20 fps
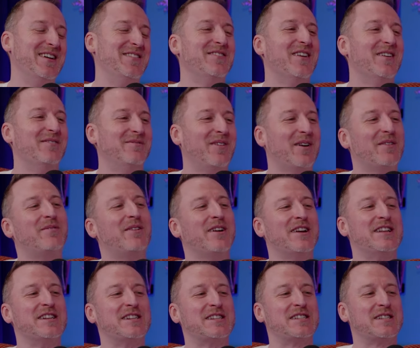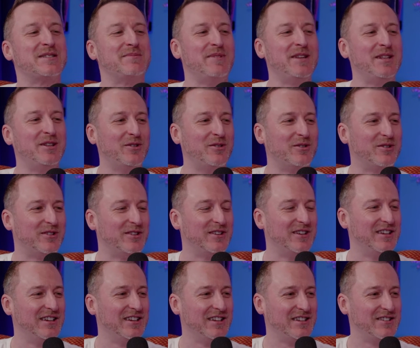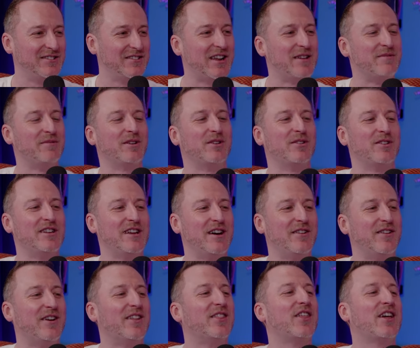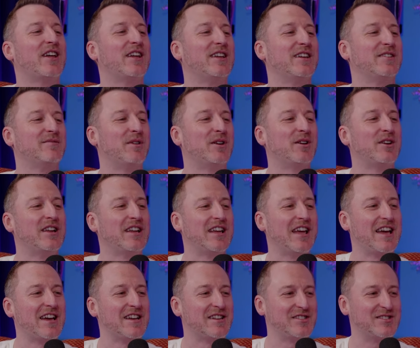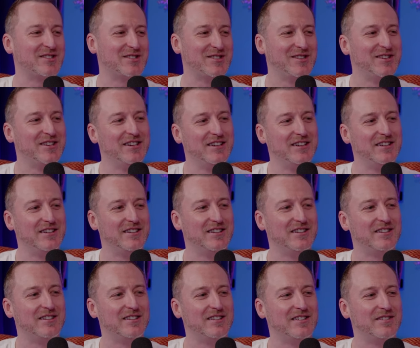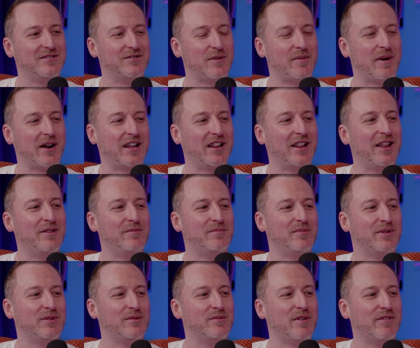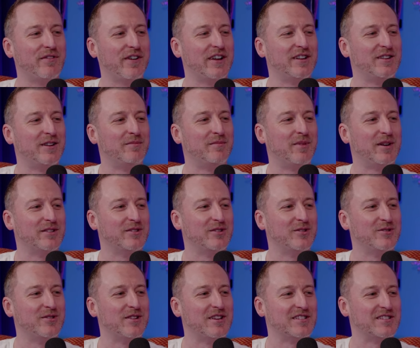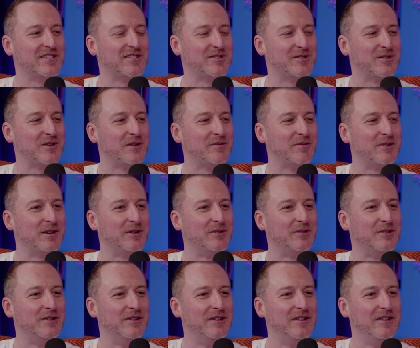Number one is Smeaton. Right. Right, we're going to have a think. We're going to guess from a clip who we think number two is. So here we go.